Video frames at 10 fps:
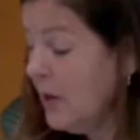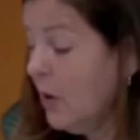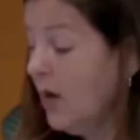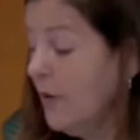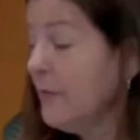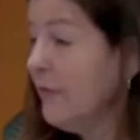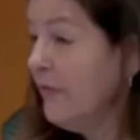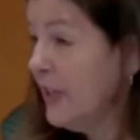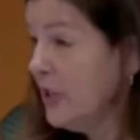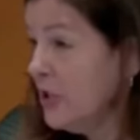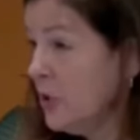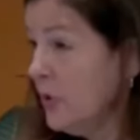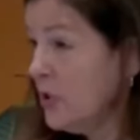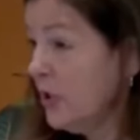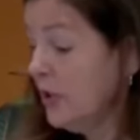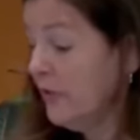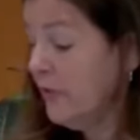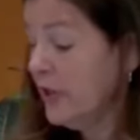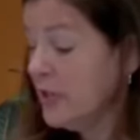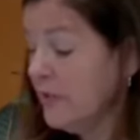or from fear to return a
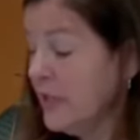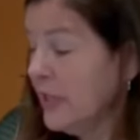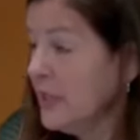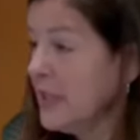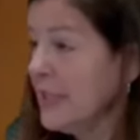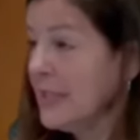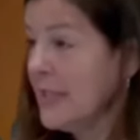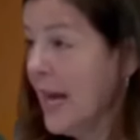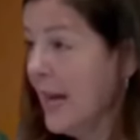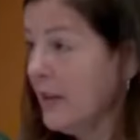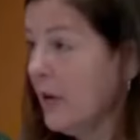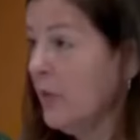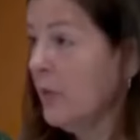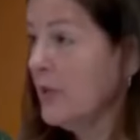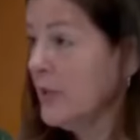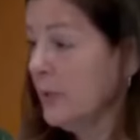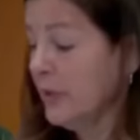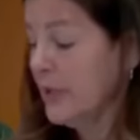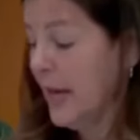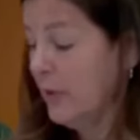verdict of guilt is not a reasonable
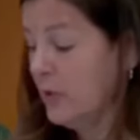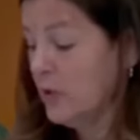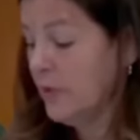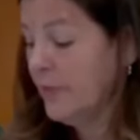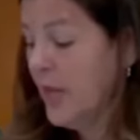doubt.